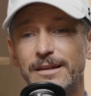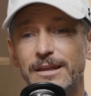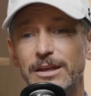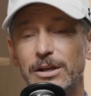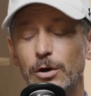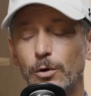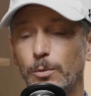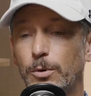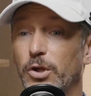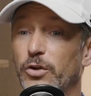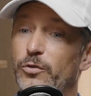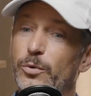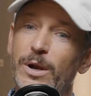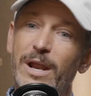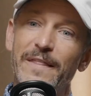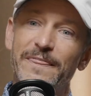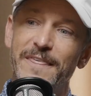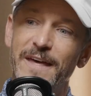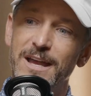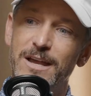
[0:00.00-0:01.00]
because when
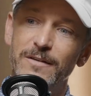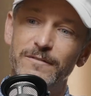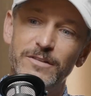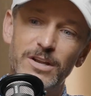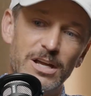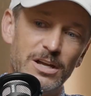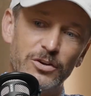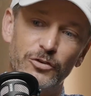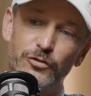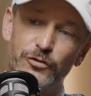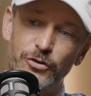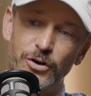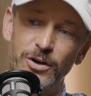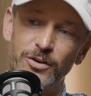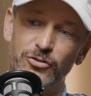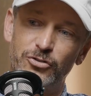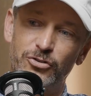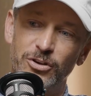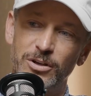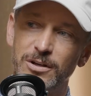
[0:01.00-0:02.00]
I think of
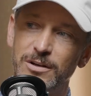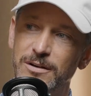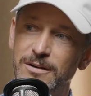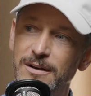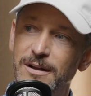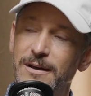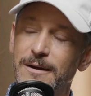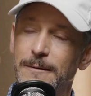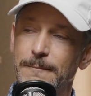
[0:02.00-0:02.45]
deconstruction,